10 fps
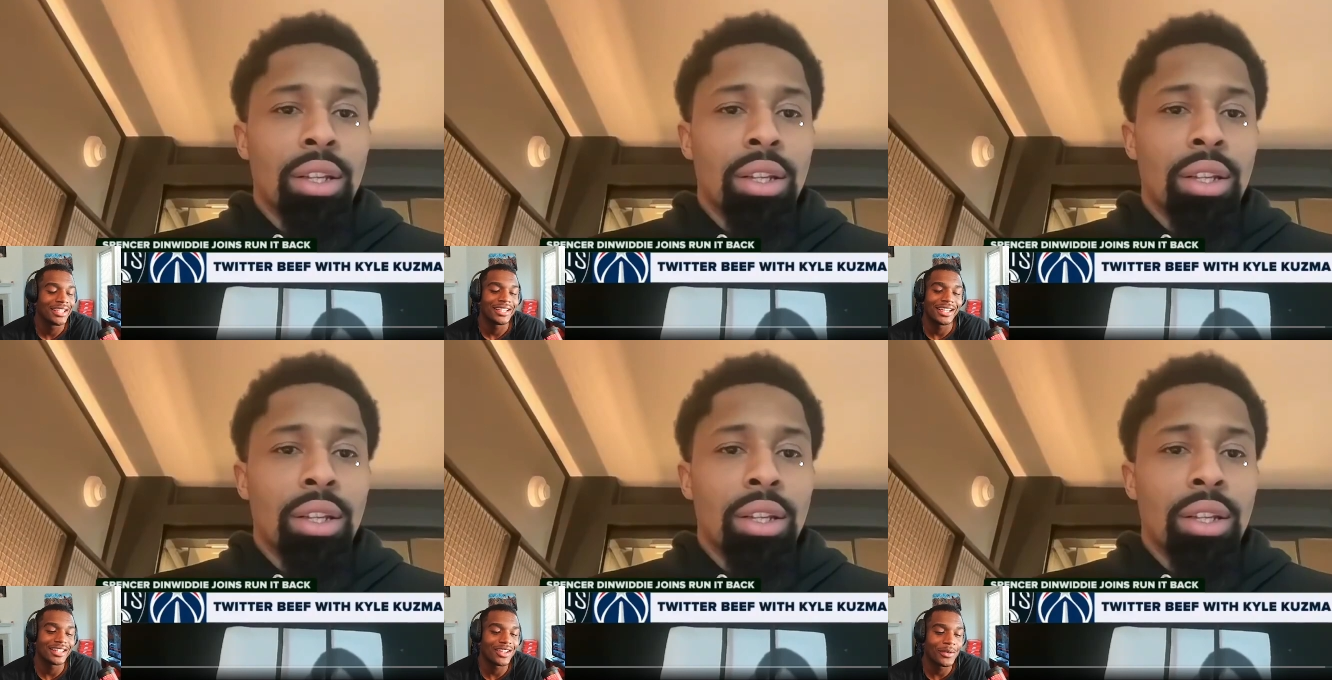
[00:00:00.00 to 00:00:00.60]

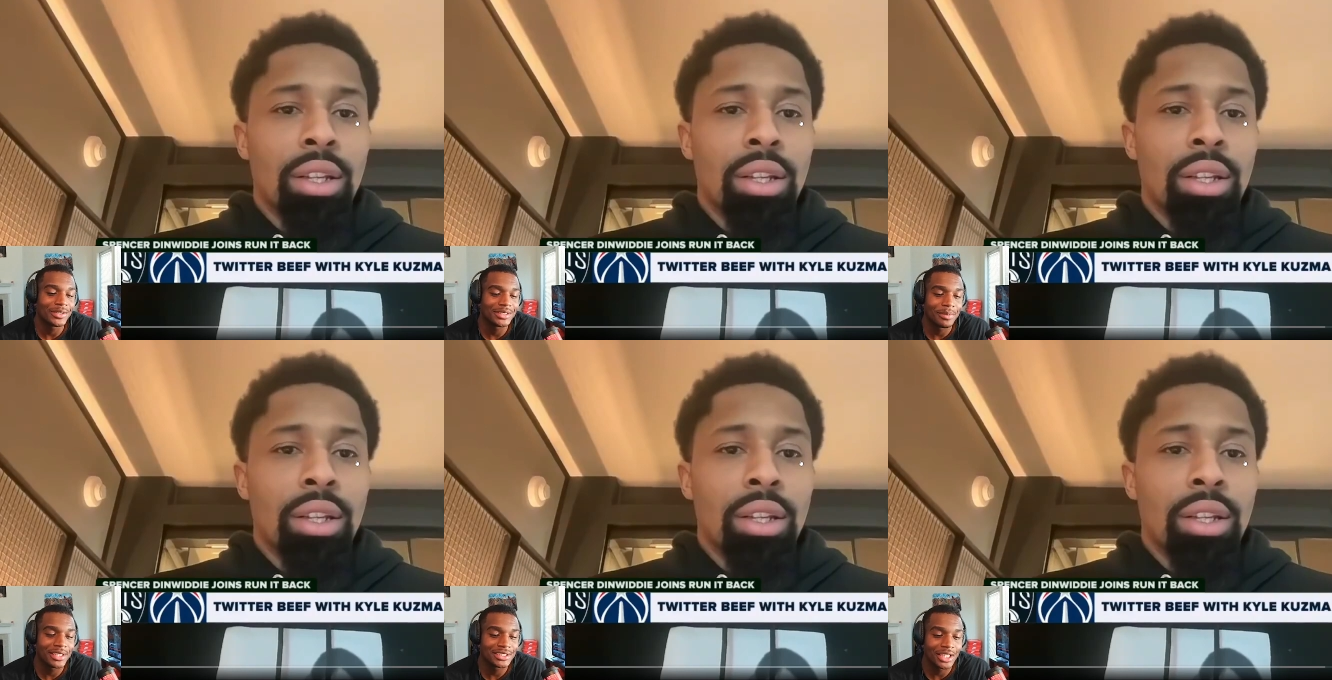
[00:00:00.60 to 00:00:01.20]
Speaker 1: Like always the
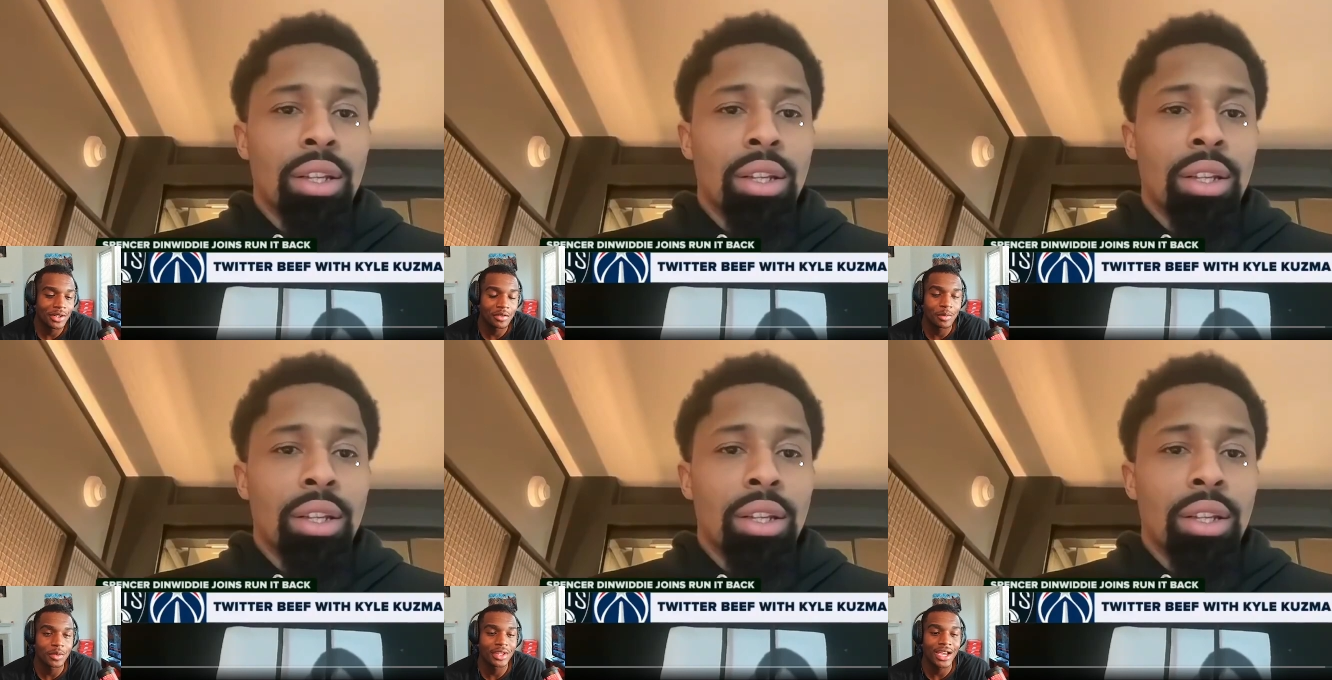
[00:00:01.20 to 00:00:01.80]
biggest
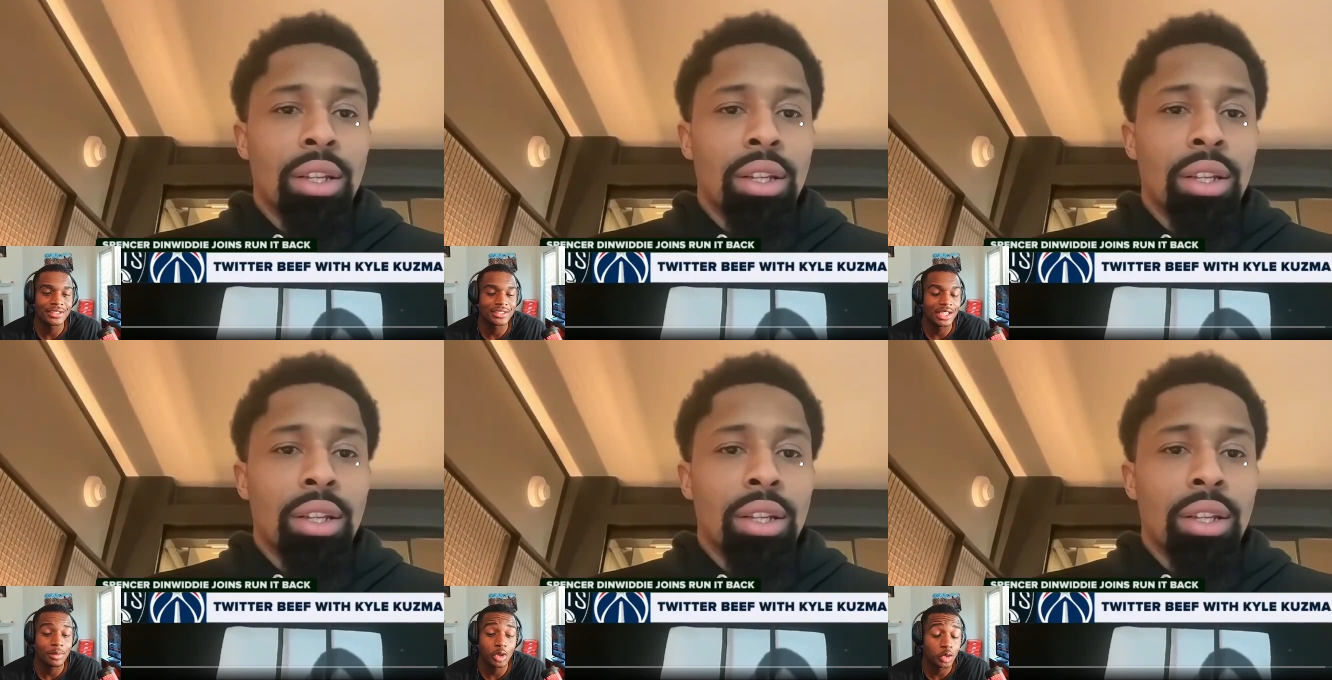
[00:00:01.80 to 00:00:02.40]
narrative with guys like
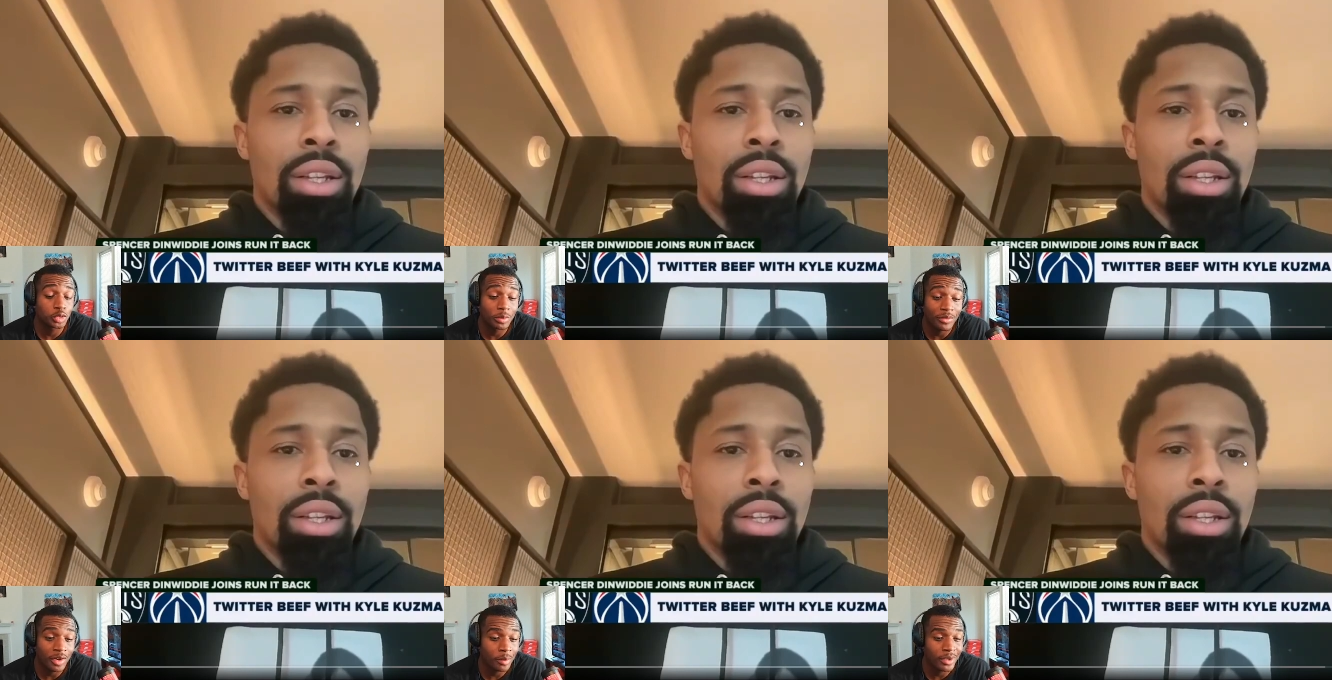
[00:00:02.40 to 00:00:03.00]
Damian Lillard, who's one of
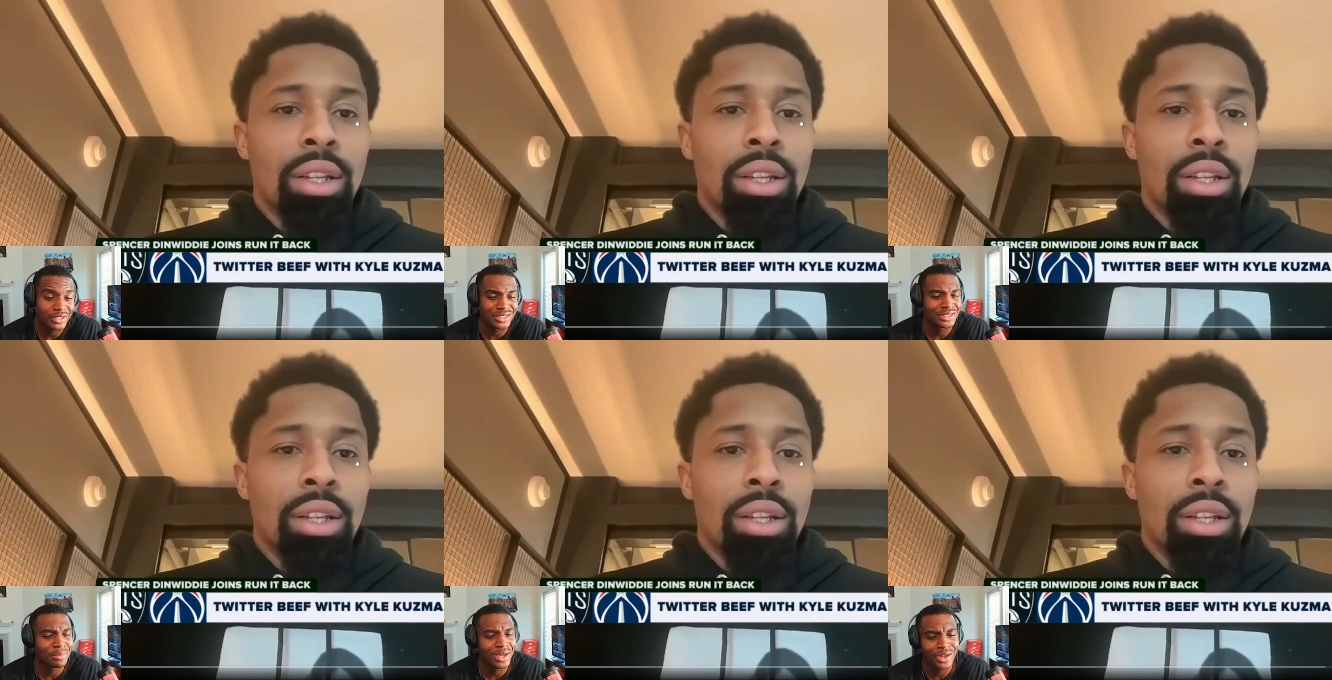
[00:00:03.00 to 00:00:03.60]
my favorite players, and he's
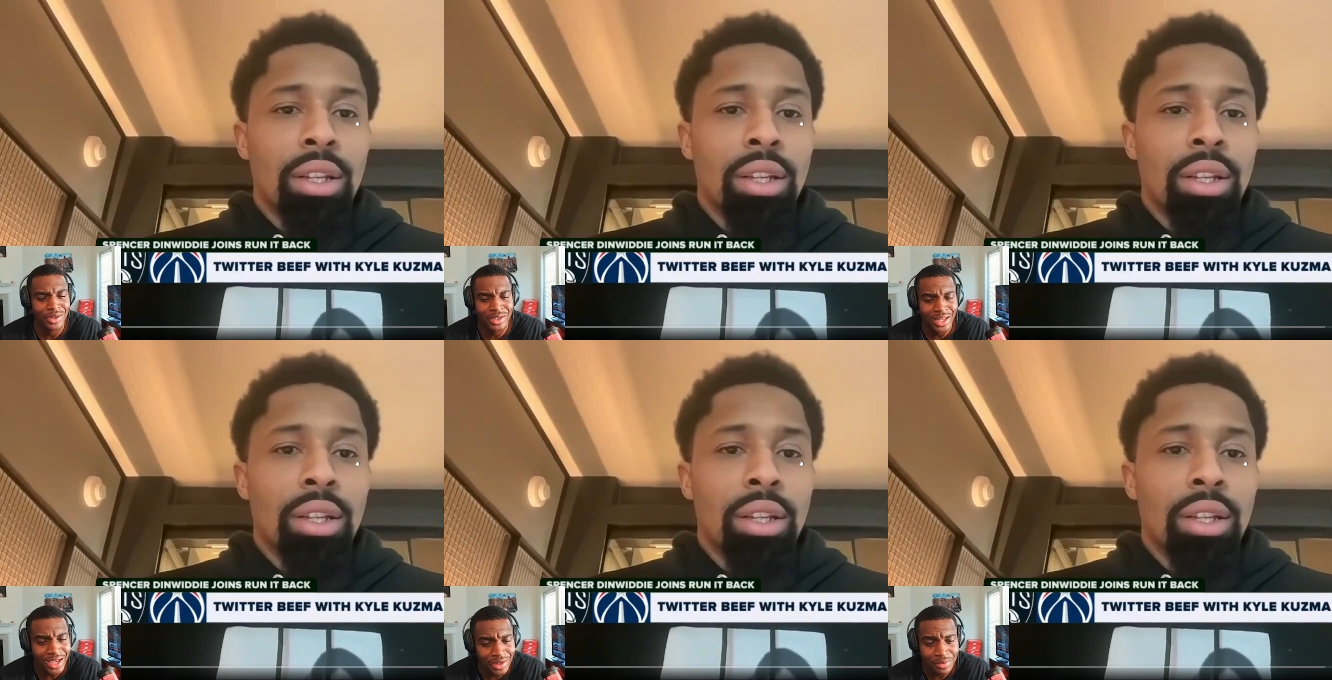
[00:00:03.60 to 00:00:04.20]
a Bay Area
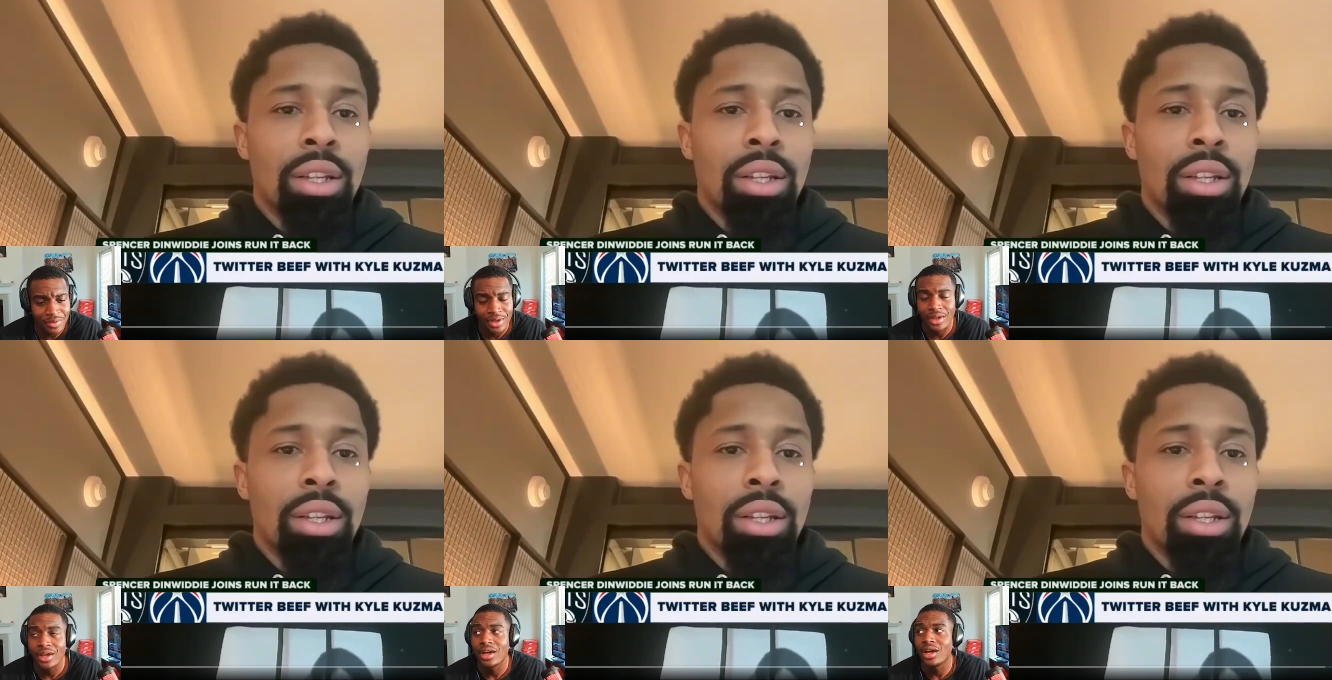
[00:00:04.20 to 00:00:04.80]
native.
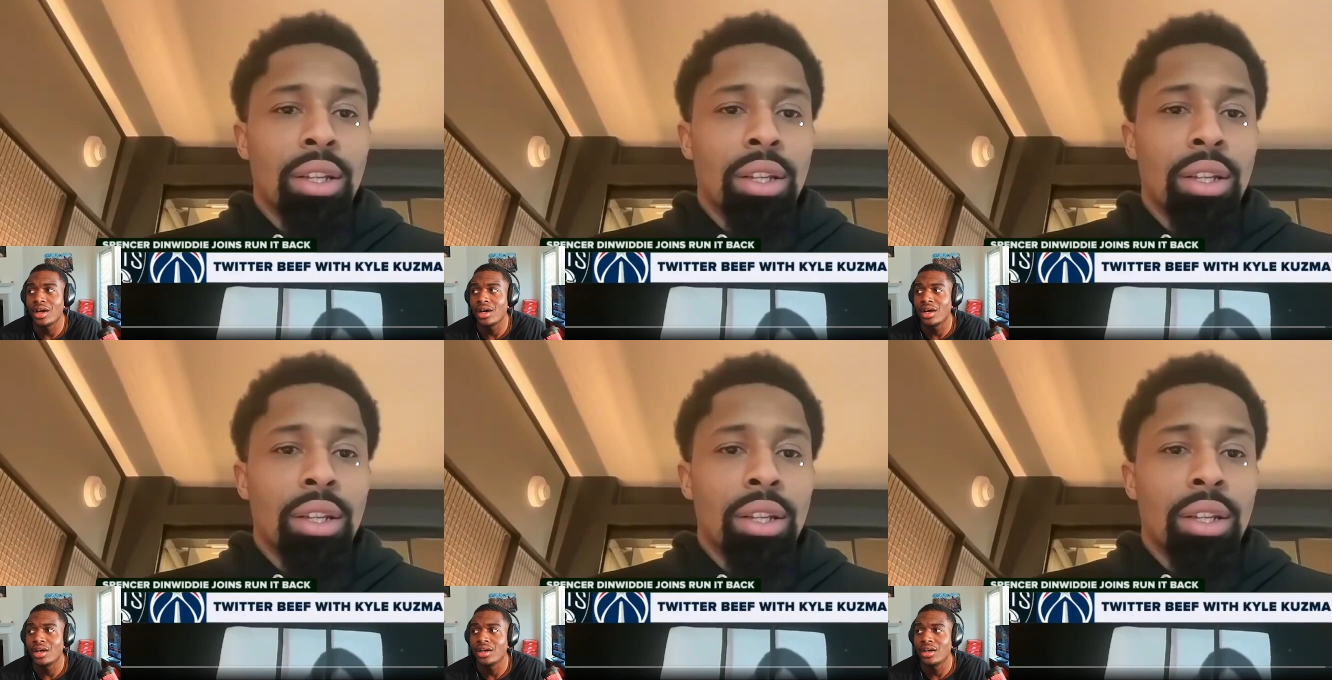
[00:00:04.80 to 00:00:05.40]
Uh,